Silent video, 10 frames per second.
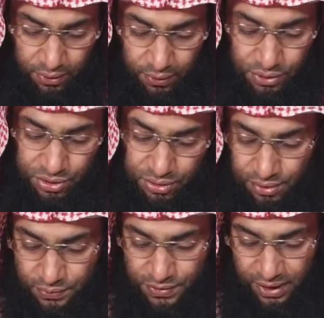O
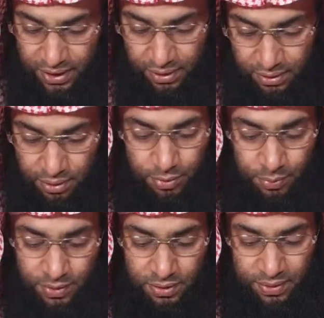children of Israel,
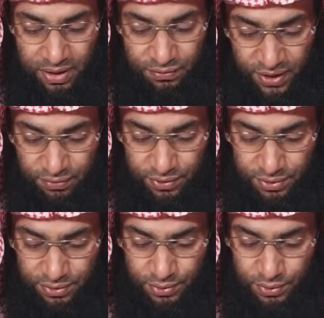remember my
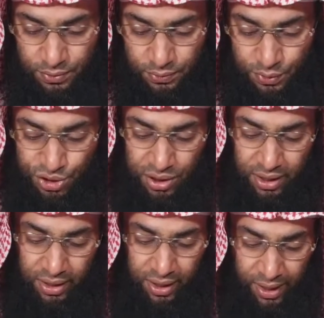favor which
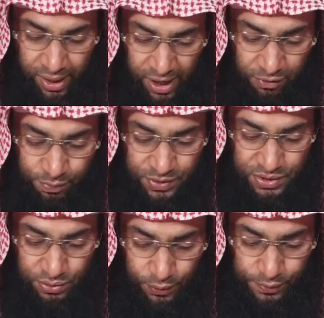I have
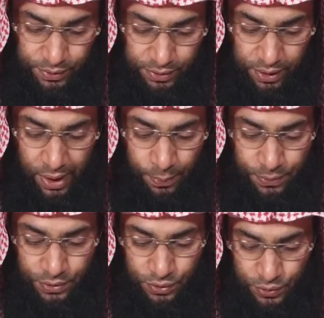bestowed
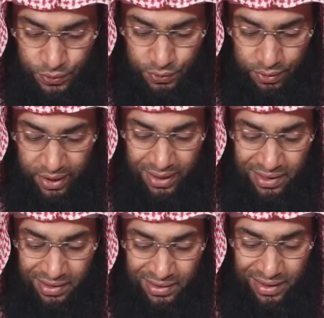upon you
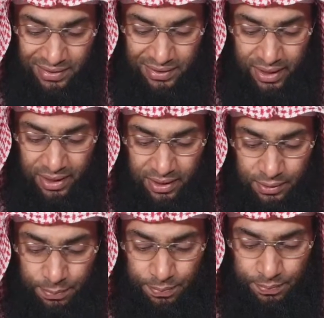and that
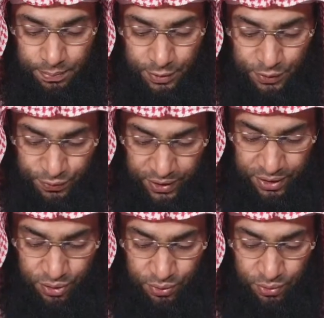I
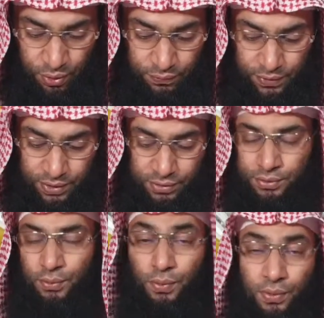preferred you over
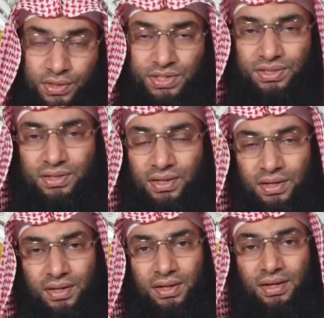the worlds.
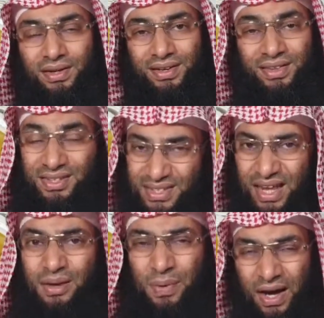The
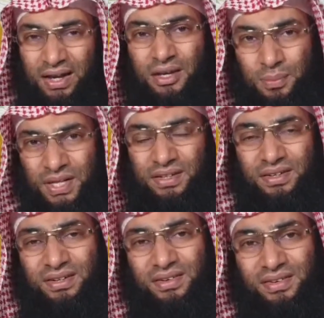same ayah
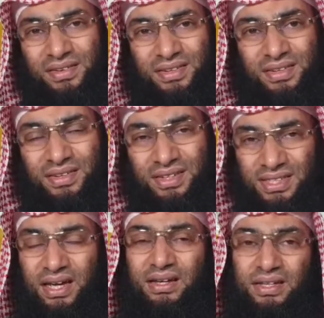repeated the
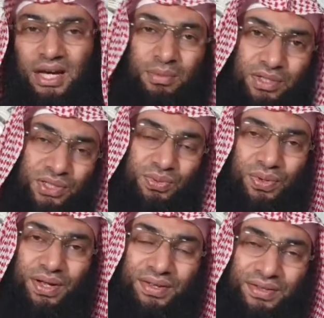second time in this
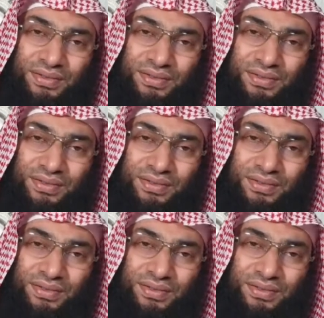surah.